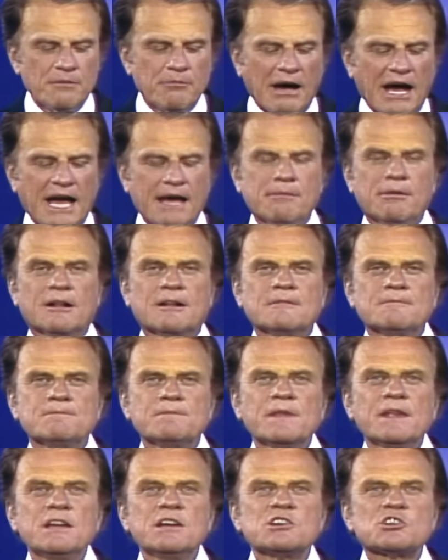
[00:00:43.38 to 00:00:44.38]
the Bible.
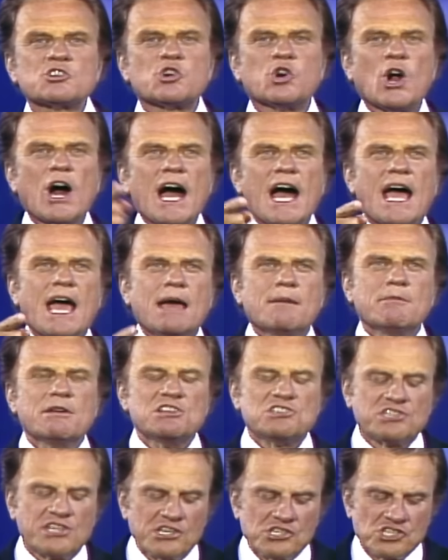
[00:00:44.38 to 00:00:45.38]
Crime
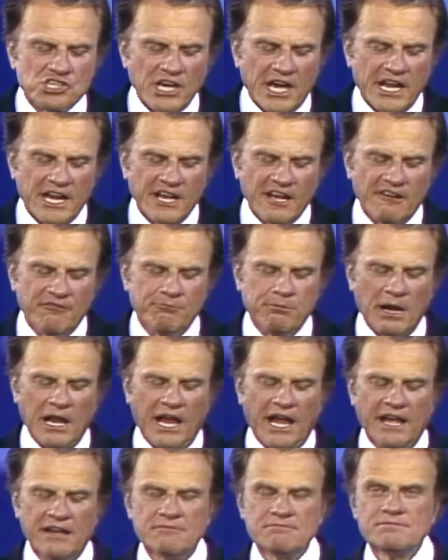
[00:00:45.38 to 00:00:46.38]
is the shedding of
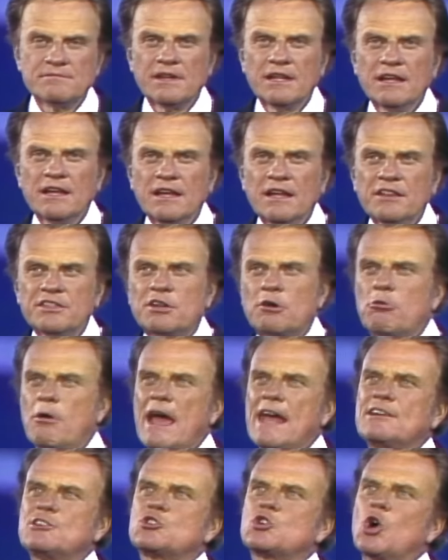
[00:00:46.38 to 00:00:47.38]
blood. The
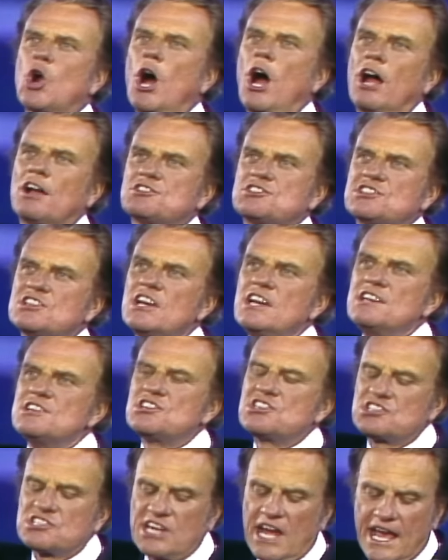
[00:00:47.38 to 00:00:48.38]
Red Cross
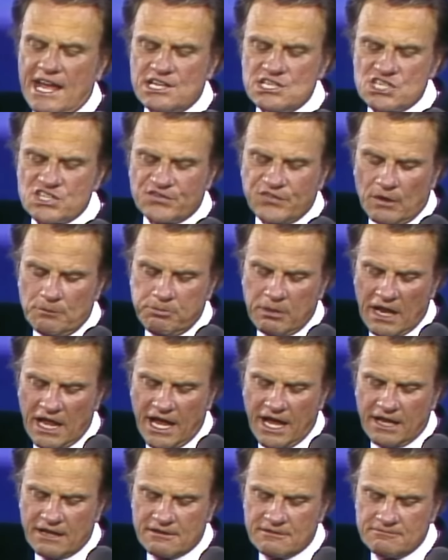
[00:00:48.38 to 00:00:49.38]
stands for
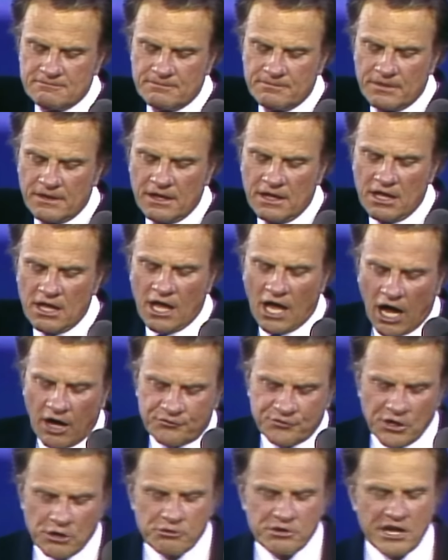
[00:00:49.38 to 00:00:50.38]
blood. A
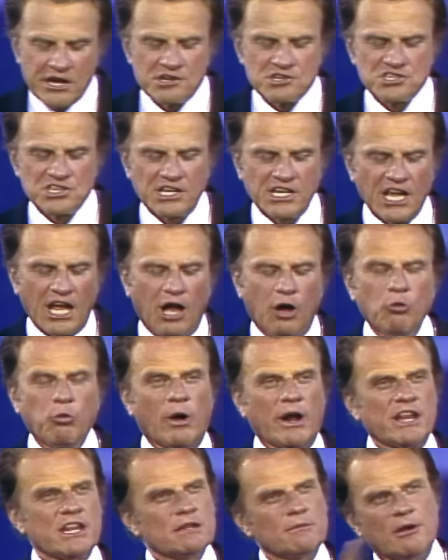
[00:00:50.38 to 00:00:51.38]
few years ago,
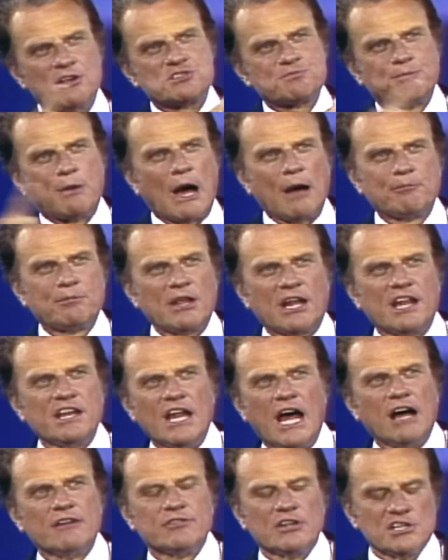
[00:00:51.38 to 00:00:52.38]
one of the most popular
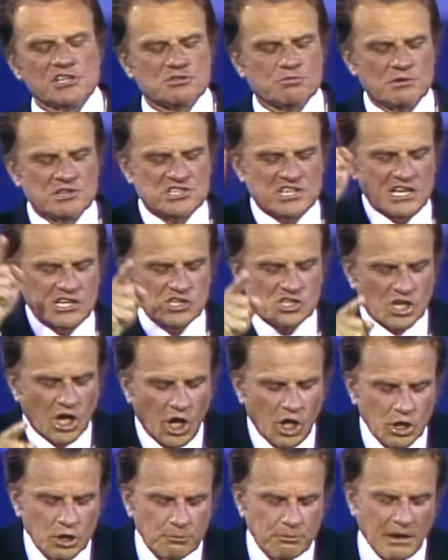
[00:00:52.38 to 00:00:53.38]
novels was In
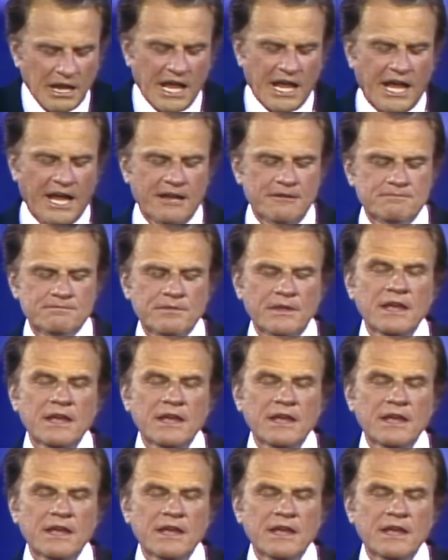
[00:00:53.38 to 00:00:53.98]
Cold Blood.